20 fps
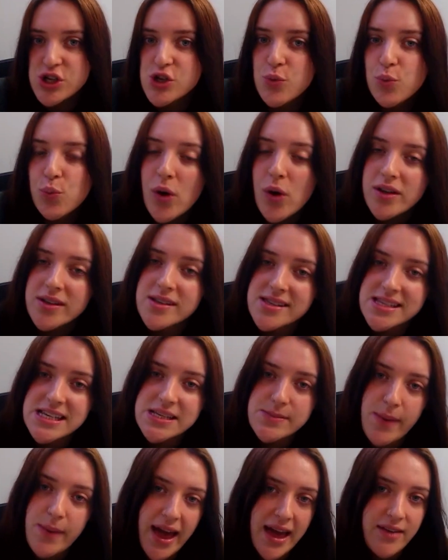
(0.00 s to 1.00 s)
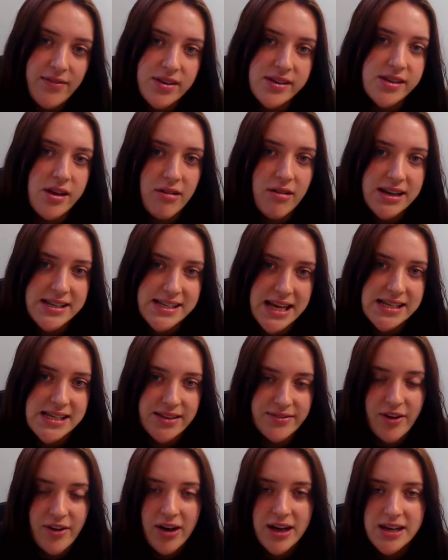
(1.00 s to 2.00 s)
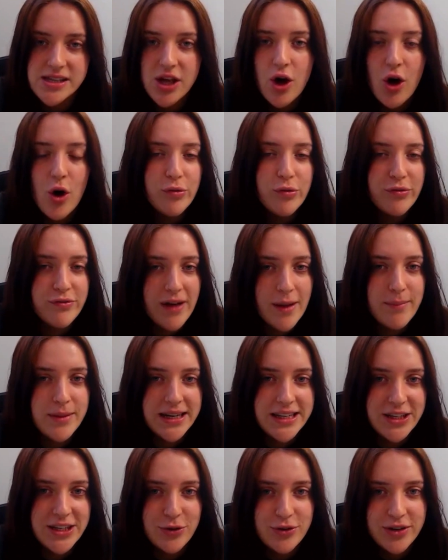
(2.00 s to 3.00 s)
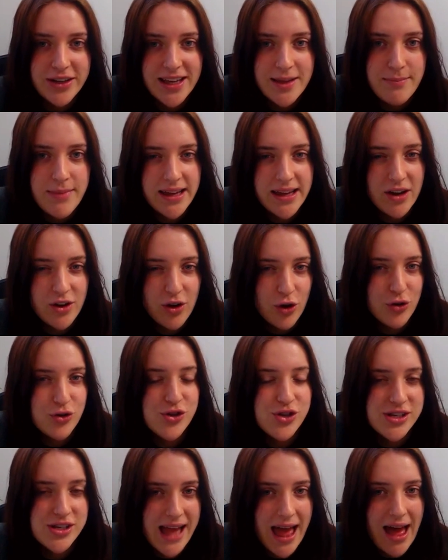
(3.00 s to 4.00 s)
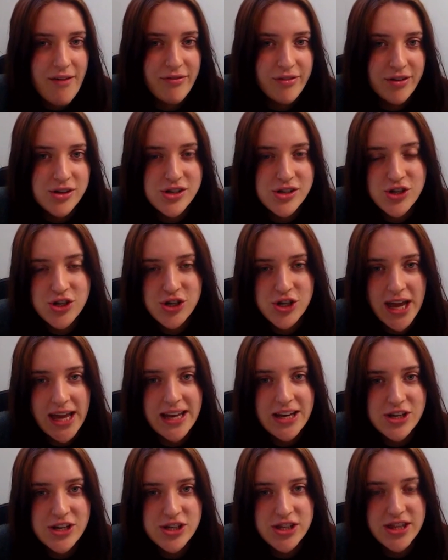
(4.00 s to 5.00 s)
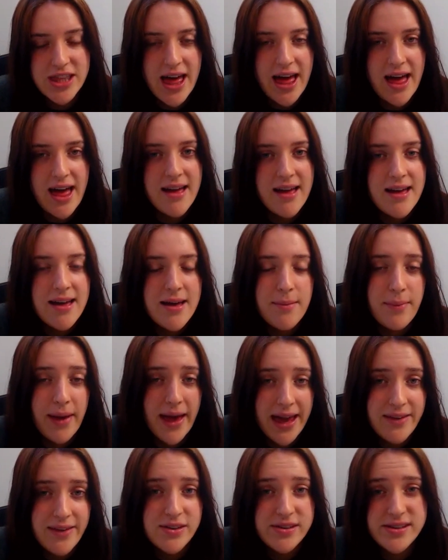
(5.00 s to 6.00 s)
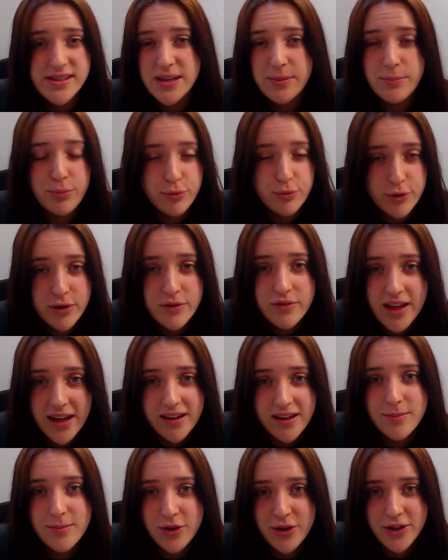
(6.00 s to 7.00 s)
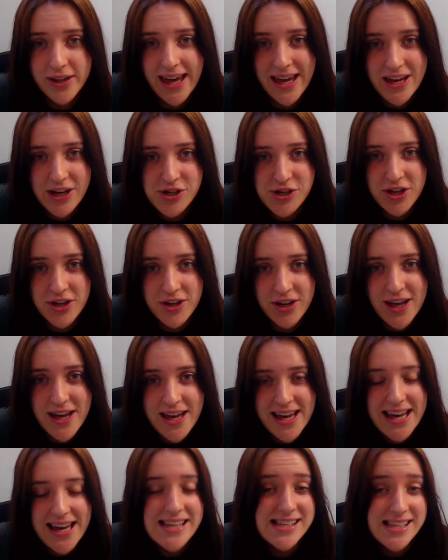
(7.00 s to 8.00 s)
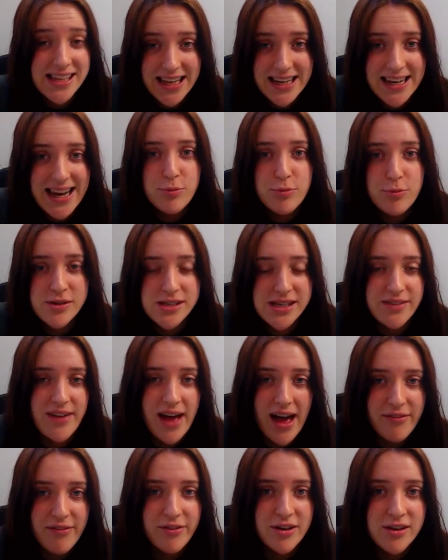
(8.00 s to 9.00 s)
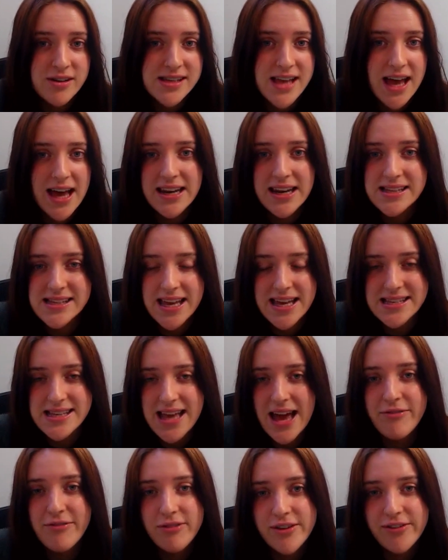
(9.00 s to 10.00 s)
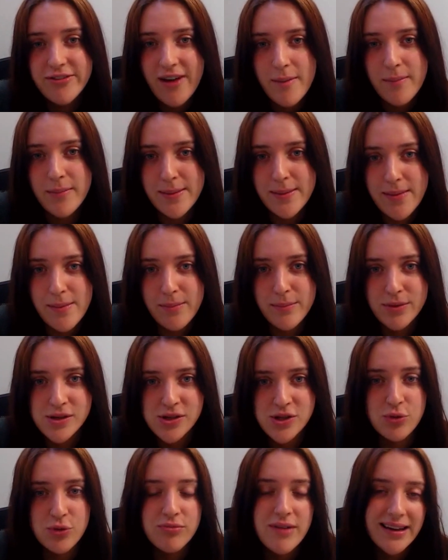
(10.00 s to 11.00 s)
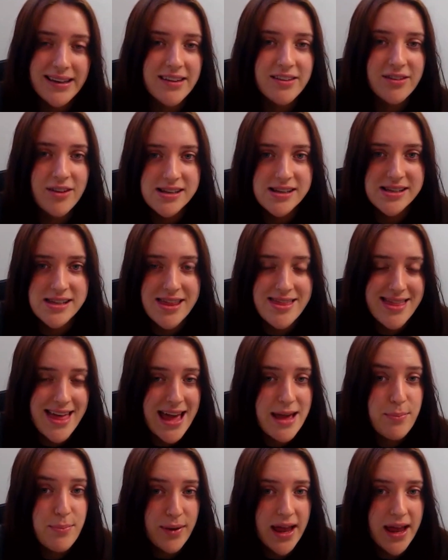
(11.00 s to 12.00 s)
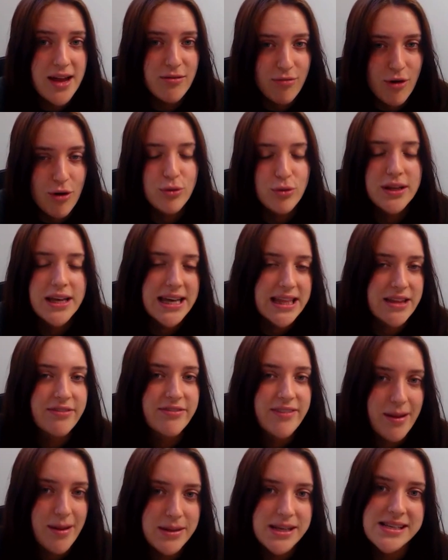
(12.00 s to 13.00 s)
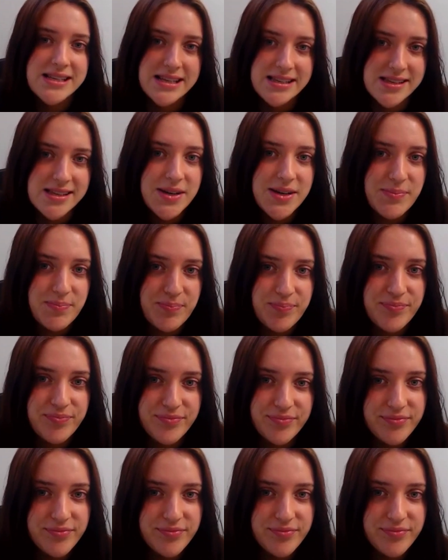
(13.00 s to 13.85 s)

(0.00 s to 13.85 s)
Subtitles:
So once these behaviors are identified, the whole family unit can make a conscious effort to change their behaviors and improve their communication. It's a collaborative effort, and it takes every family member to recognize that they play a role in the family system.